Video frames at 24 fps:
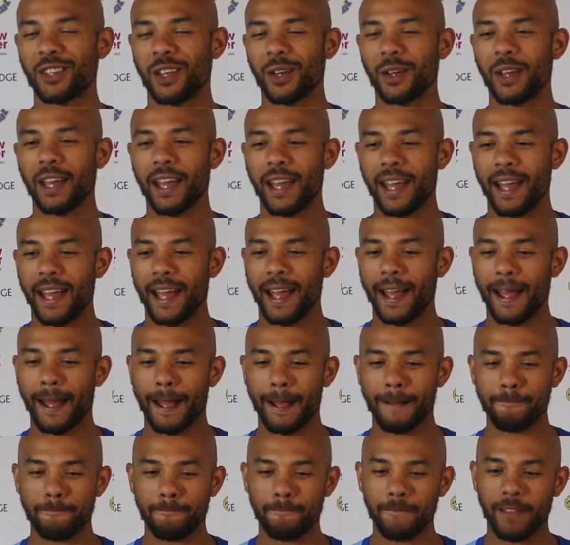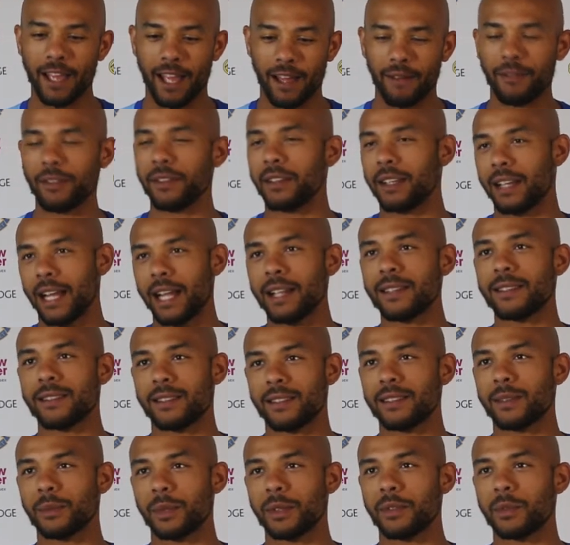So, yeah, I think the
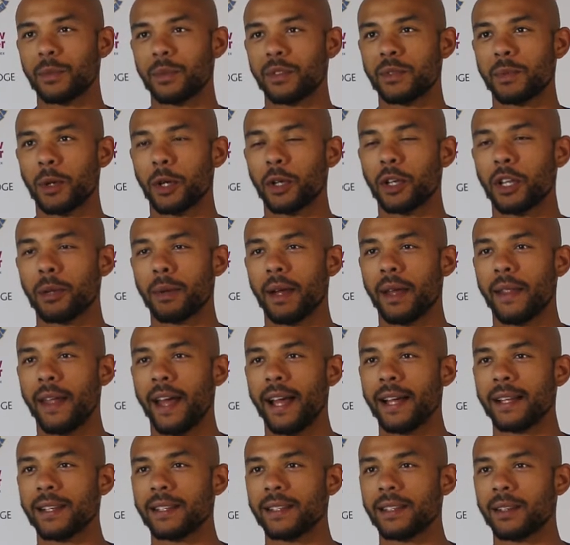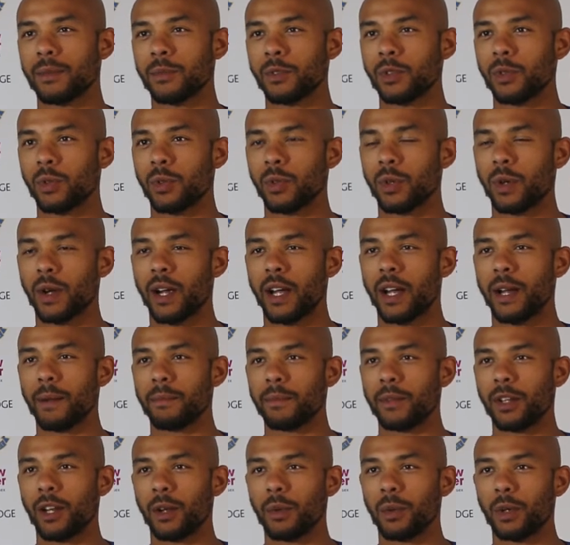lads, we've spoken about that, and I'm sure
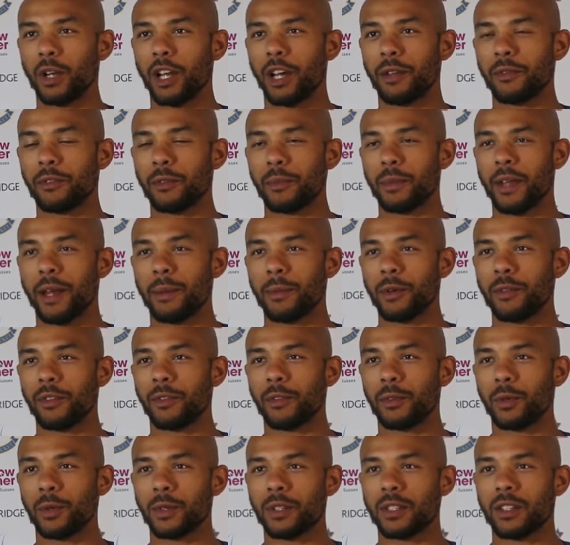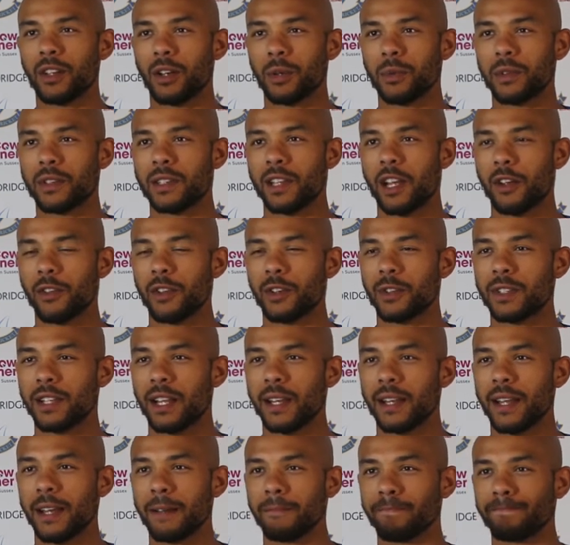you know, we'll learn from that moving forward, starting with Surrey on
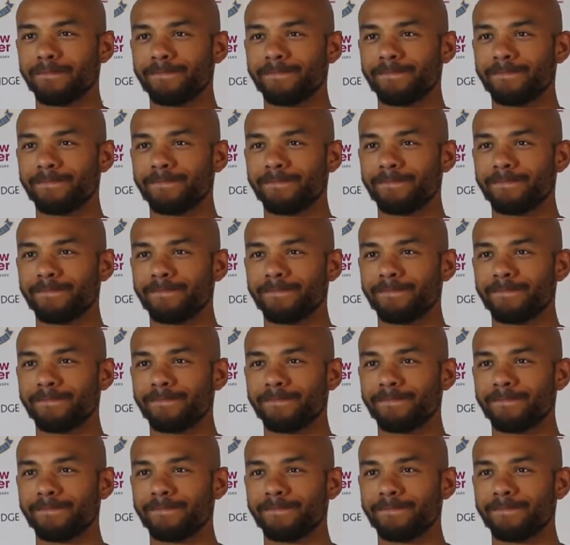Sunday.